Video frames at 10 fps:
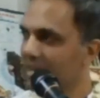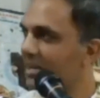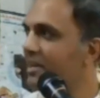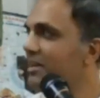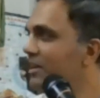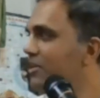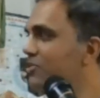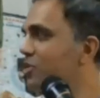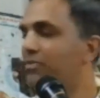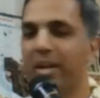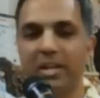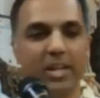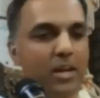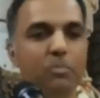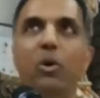Correct? So if I
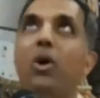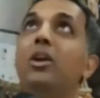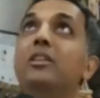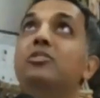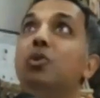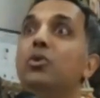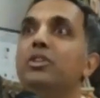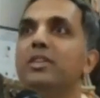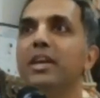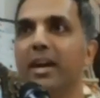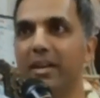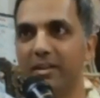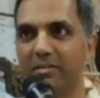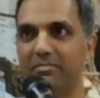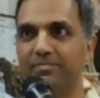take a ball and throw it in the
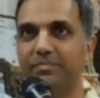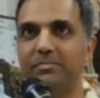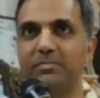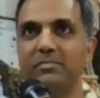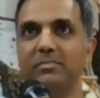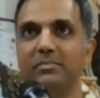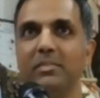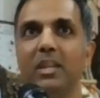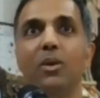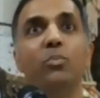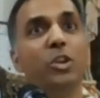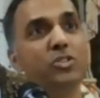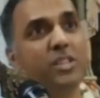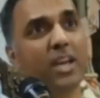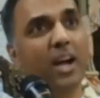air, will
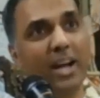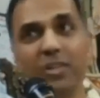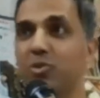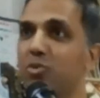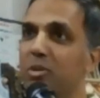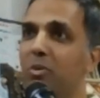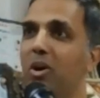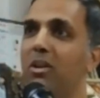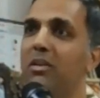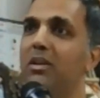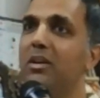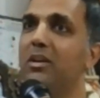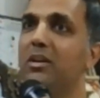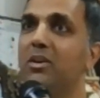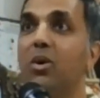you say I threw the ball?
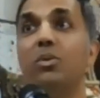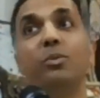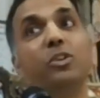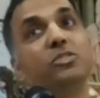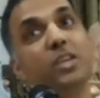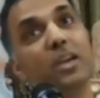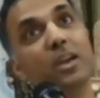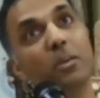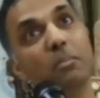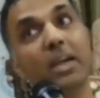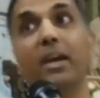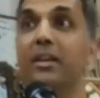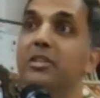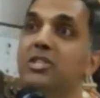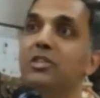Or will you say my
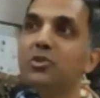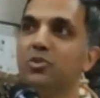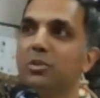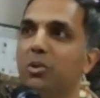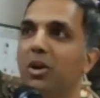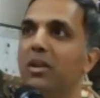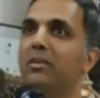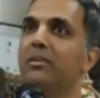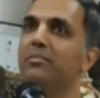energy threw the ball?